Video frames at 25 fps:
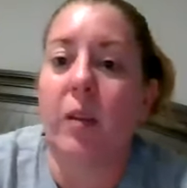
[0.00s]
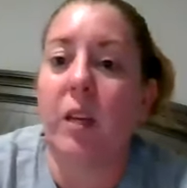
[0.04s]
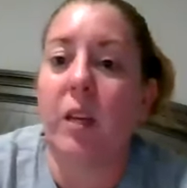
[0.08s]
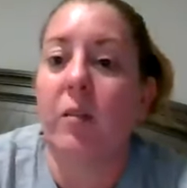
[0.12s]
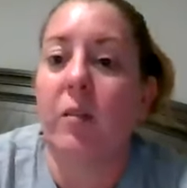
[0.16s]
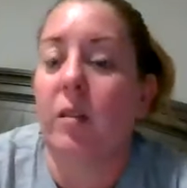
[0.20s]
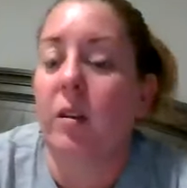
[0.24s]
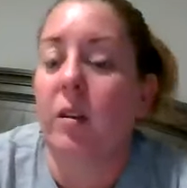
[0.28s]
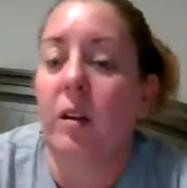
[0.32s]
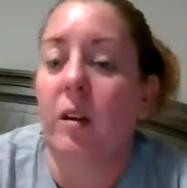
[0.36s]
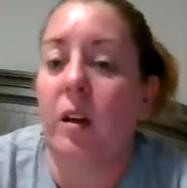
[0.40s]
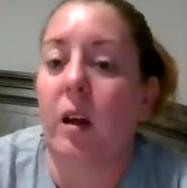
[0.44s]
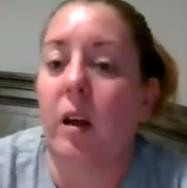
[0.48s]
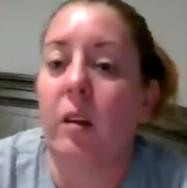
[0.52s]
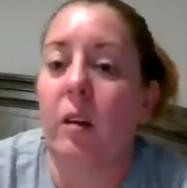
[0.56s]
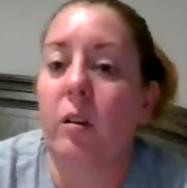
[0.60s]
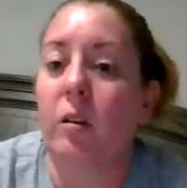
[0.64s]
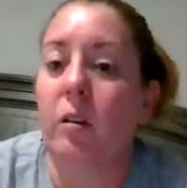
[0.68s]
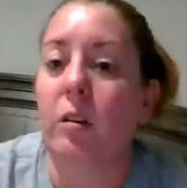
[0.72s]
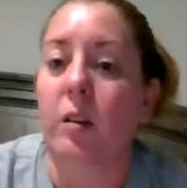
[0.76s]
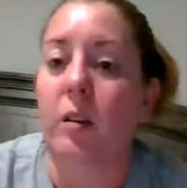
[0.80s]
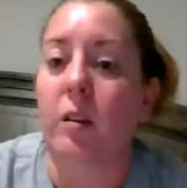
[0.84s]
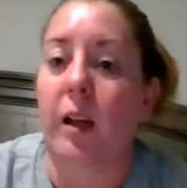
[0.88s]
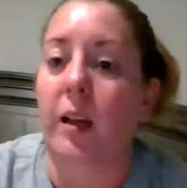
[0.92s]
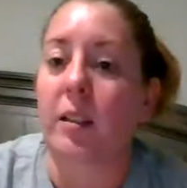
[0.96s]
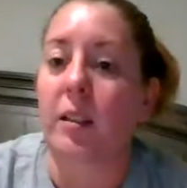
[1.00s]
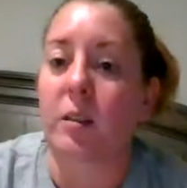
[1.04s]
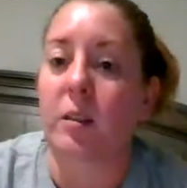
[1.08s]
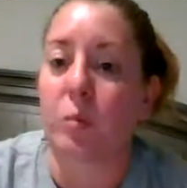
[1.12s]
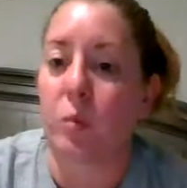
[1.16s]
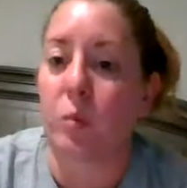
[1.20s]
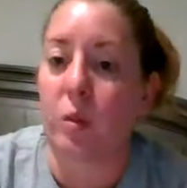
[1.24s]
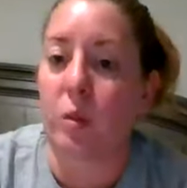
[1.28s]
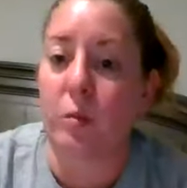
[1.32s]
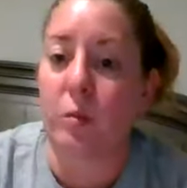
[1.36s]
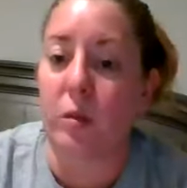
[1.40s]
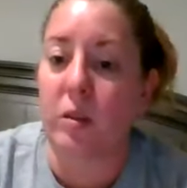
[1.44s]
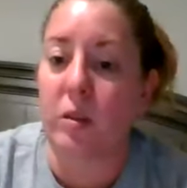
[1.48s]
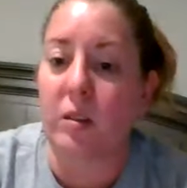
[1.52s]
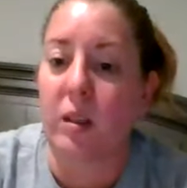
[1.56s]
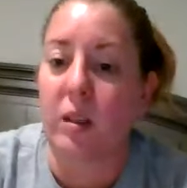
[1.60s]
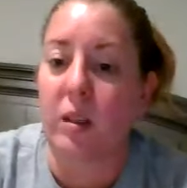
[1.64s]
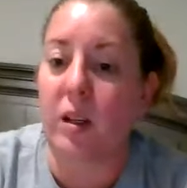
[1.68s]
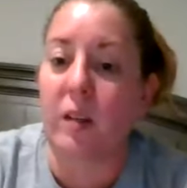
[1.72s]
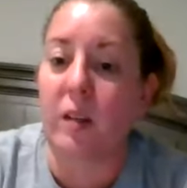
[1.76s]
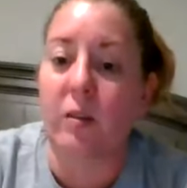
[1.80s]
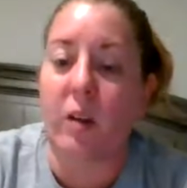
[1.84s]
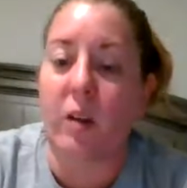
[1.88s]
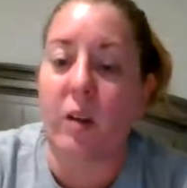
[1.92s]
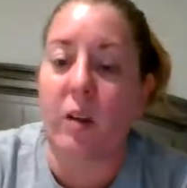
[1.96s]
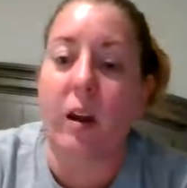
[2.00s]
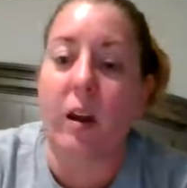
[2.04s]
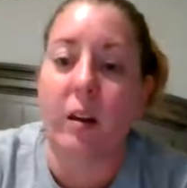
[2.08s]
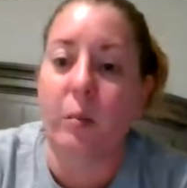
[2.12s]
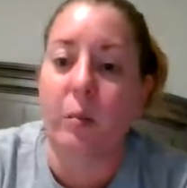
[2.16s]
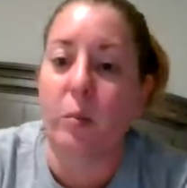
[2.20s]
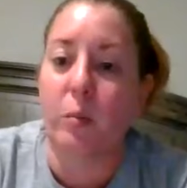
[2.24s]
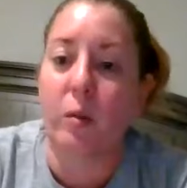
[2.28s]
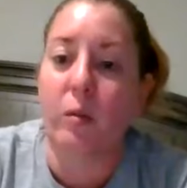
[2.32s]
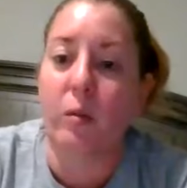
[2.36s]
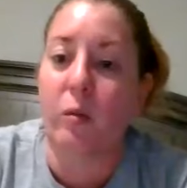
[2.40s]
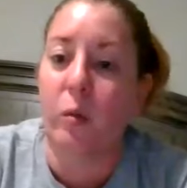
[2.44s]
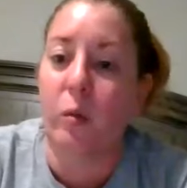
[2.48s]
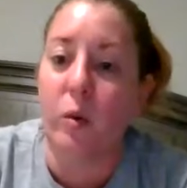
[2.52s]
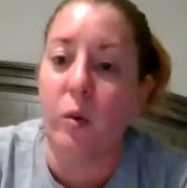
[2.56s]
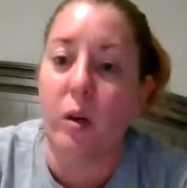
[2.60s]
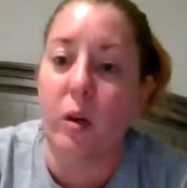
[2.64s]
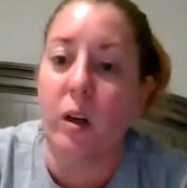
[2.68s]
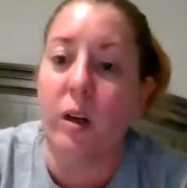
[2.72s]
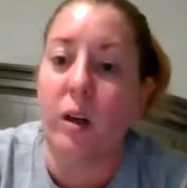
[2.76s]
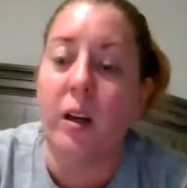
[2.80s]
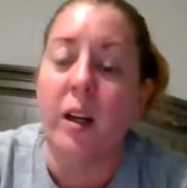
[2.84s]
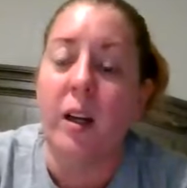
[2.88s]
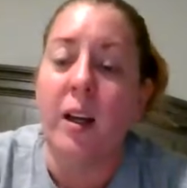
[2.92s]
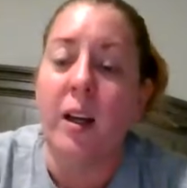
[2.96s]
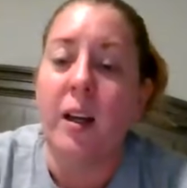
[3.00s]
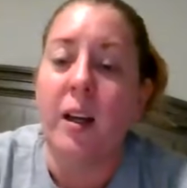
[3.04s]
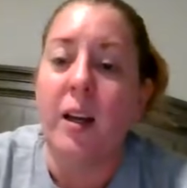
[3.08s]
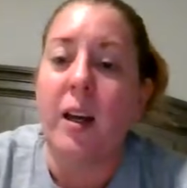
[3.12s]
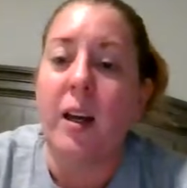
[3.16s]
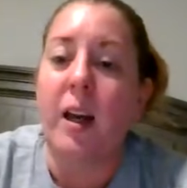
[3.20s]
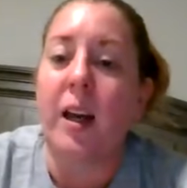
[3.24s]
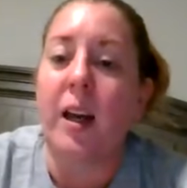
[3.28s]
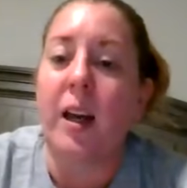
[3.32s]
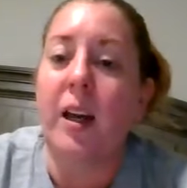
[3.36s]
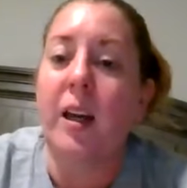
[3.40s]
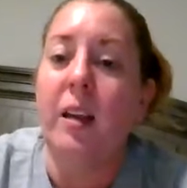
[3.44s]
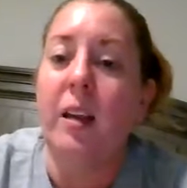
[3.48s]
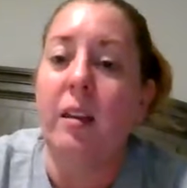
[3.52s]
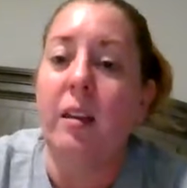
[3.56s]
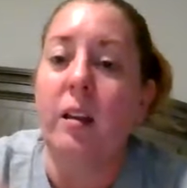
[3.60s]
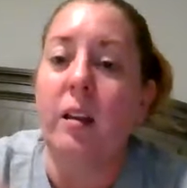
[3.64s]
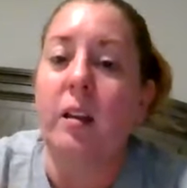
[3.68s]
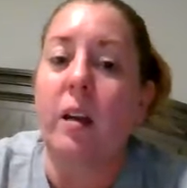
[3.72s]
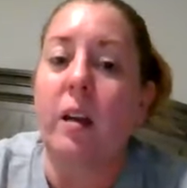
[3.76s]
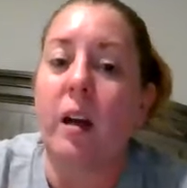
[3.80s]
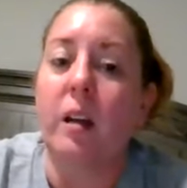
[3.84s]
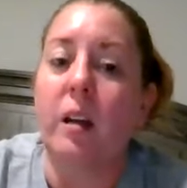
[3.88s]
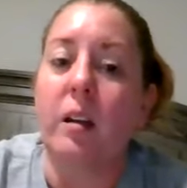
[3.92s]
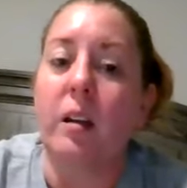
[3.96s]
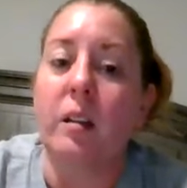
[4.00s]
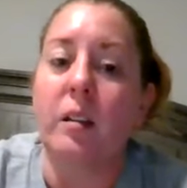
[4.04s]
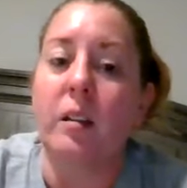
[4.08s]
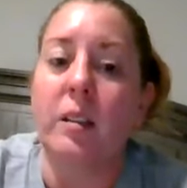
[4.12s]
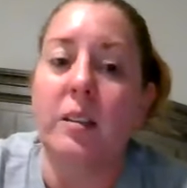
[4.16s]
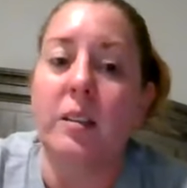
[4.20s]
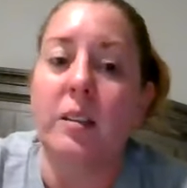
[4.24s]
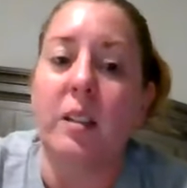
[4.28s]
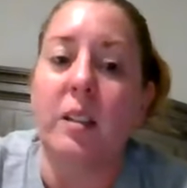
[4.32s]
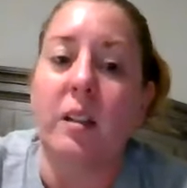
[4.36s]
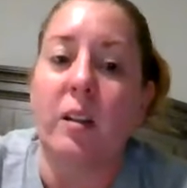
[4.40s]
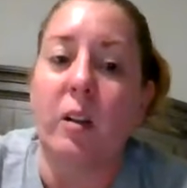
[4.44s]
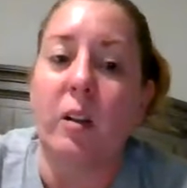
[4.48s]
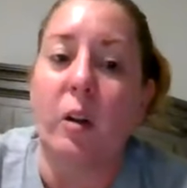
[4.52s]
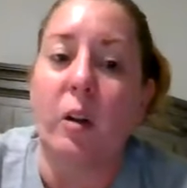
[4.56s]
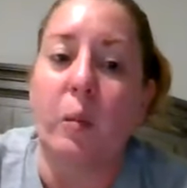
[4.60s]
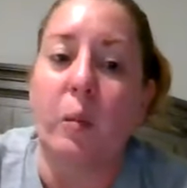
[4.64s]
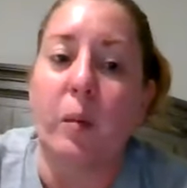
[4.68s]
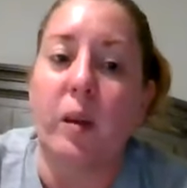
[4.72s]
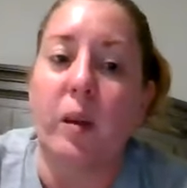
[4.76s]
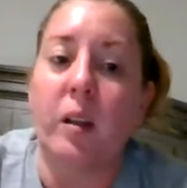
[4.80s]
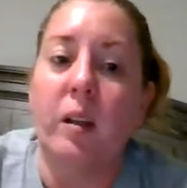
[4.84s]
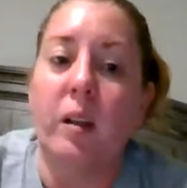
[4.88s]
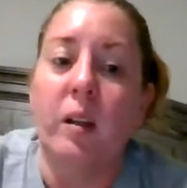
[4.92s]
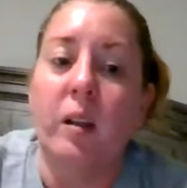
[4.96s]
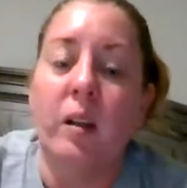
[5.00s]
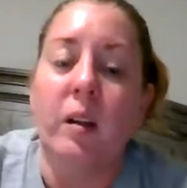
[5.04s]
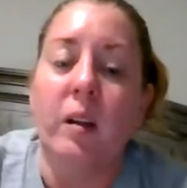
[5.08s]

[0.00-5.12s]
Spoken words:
even the other glass warmers that I've gotten before. And the color is a little bit